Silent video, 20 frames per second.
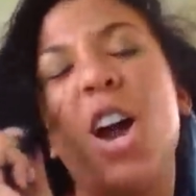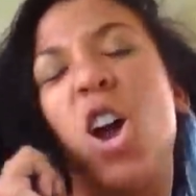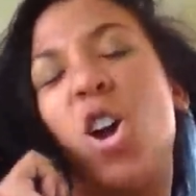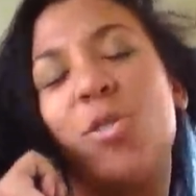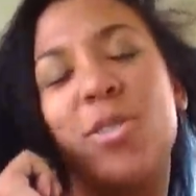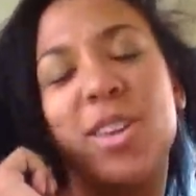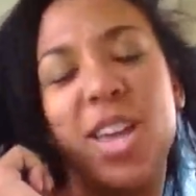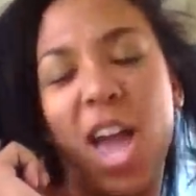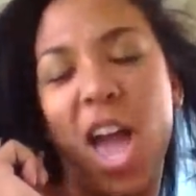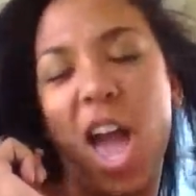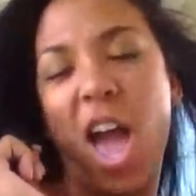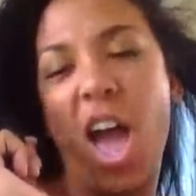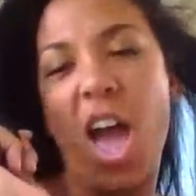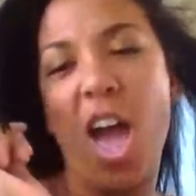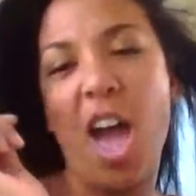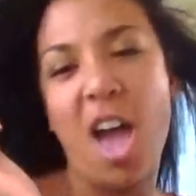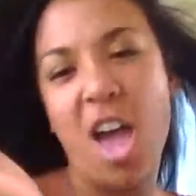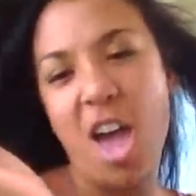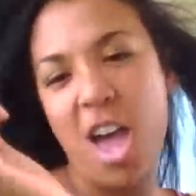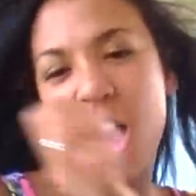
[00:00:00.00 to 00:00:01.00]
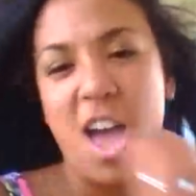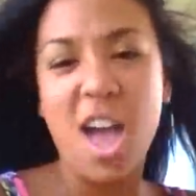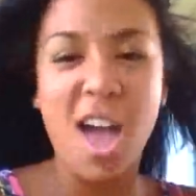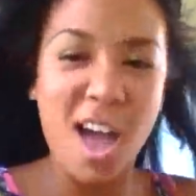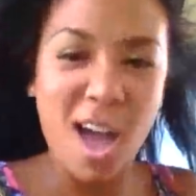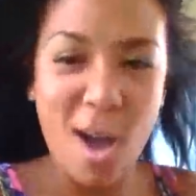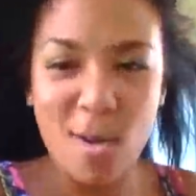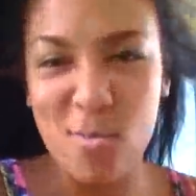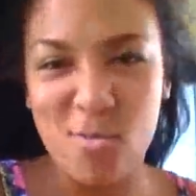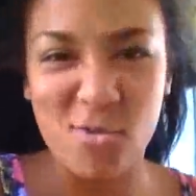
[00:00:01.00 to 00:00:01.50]
Oh yeah.
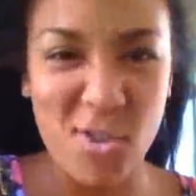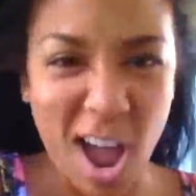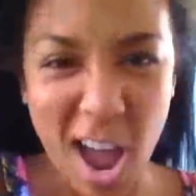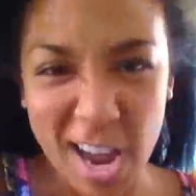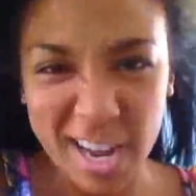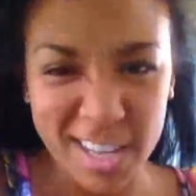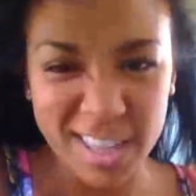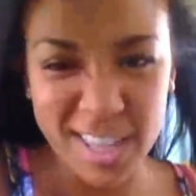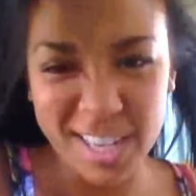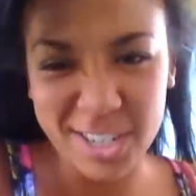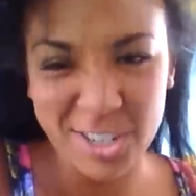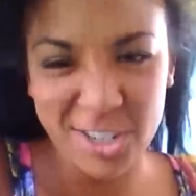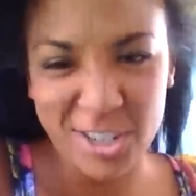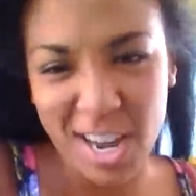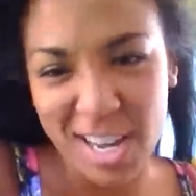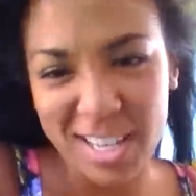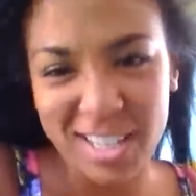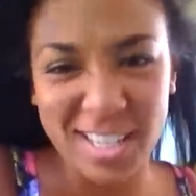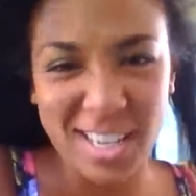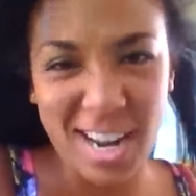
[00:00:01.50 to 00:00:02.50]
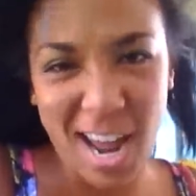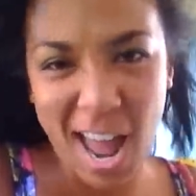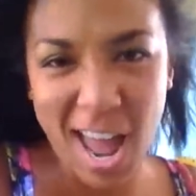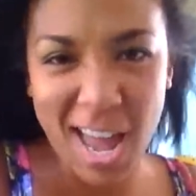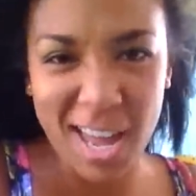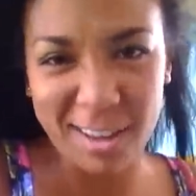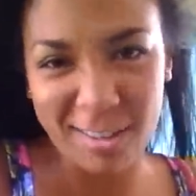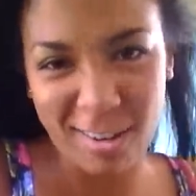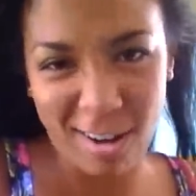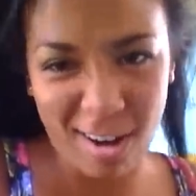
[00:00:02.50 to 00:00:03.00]
I'm rocking this shit
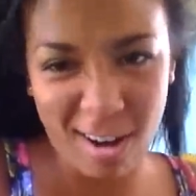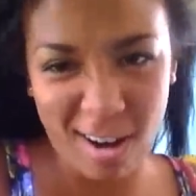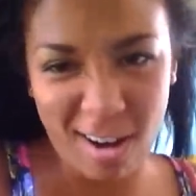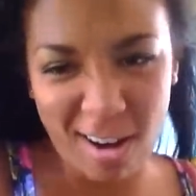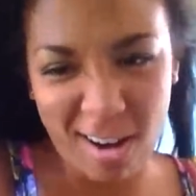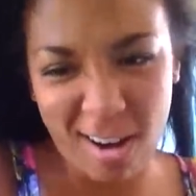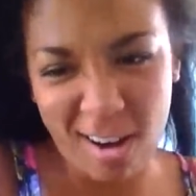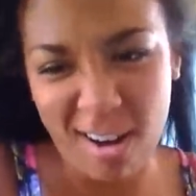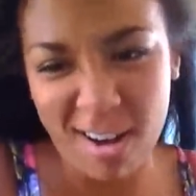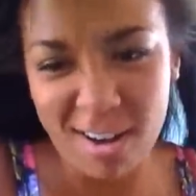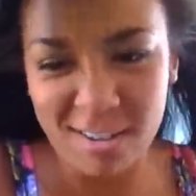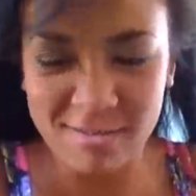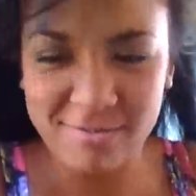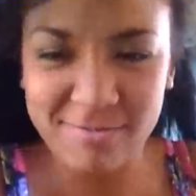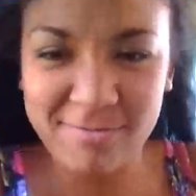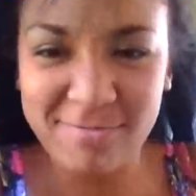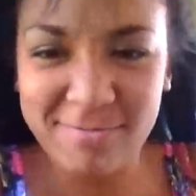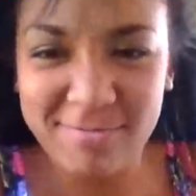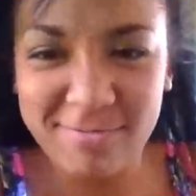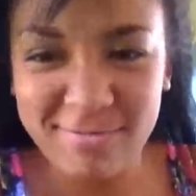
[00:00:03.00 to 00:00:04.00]
today, girl.